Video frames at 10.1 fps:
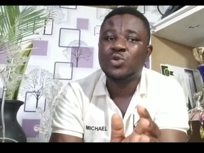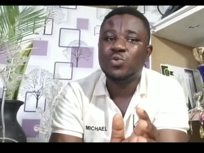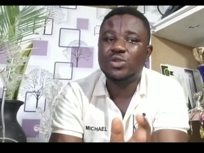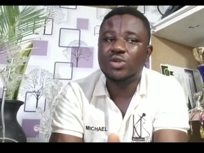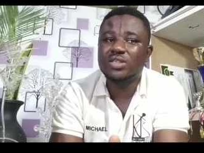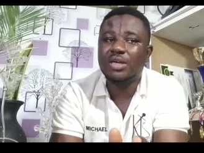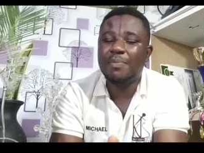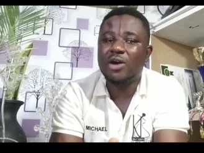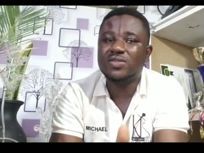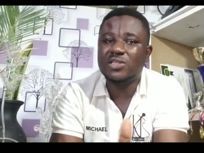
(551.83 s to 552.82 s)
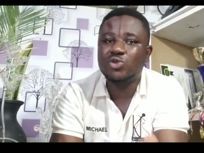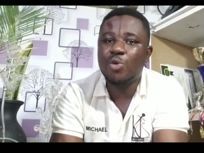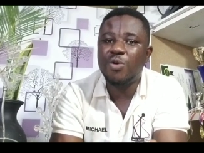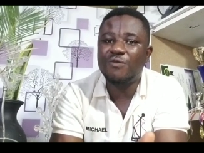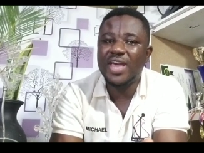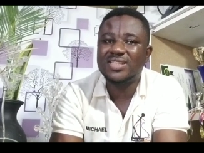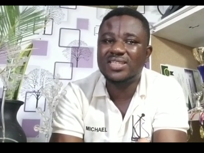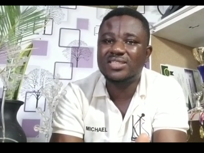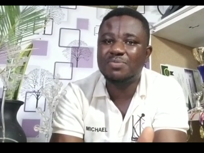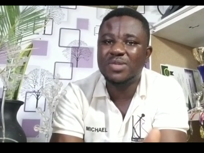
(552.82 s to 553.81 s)
we talked about the scope of
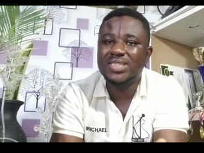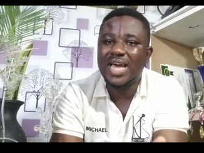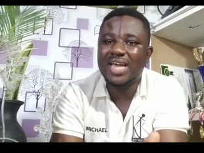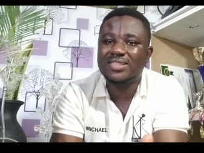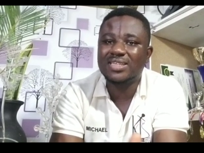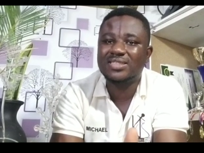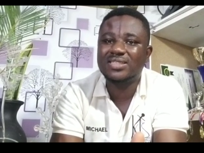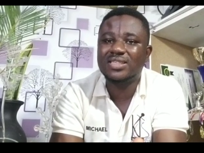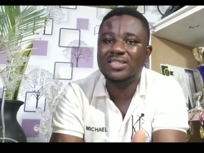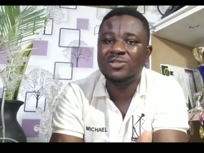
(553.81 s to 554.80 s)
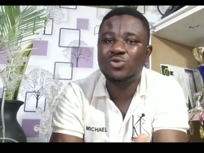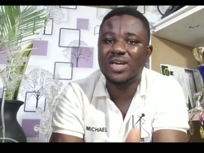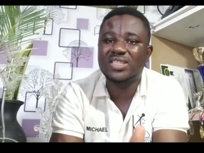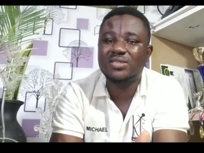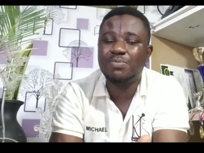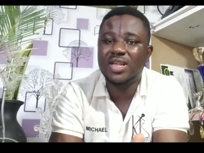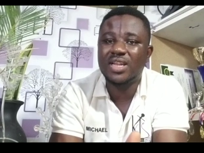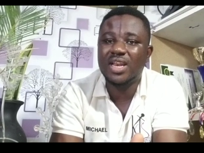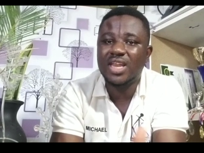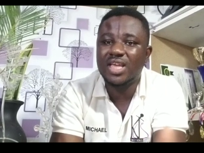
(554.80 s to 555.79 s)
ethics, meta ethics seeking to explain
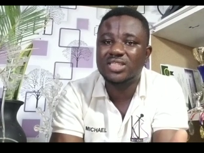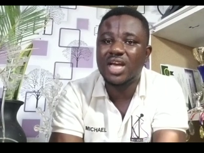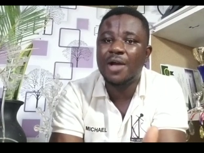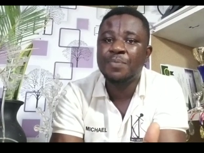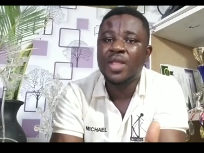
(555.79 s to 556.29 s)
the nature